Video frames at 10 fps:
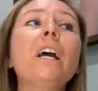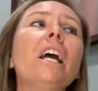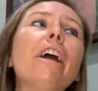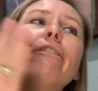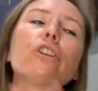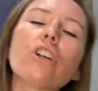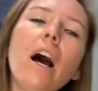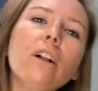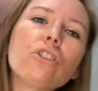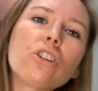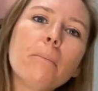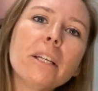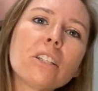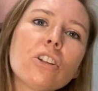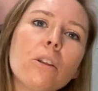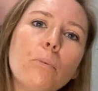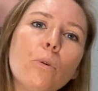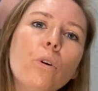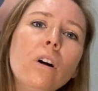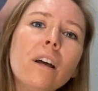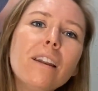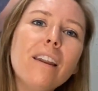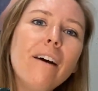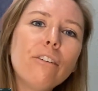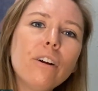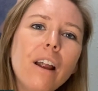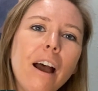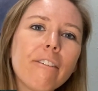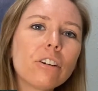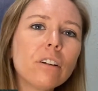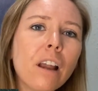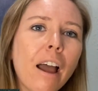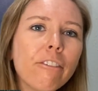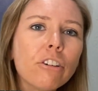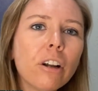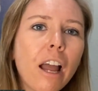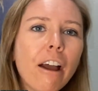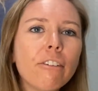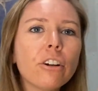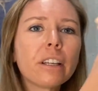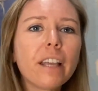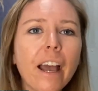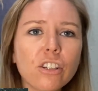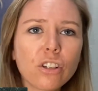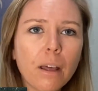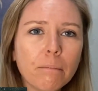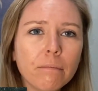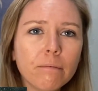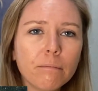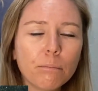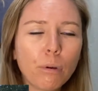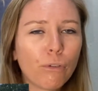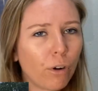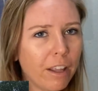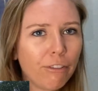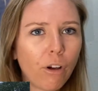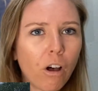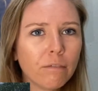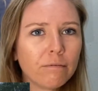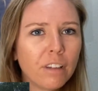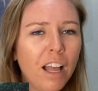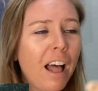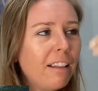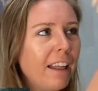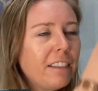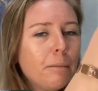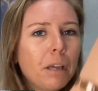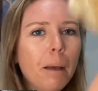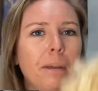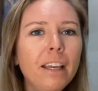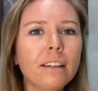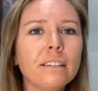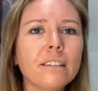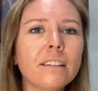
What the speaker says: If your child's jumping into the pool, never, ever, ever, ever catch them before they fall. Let them come in.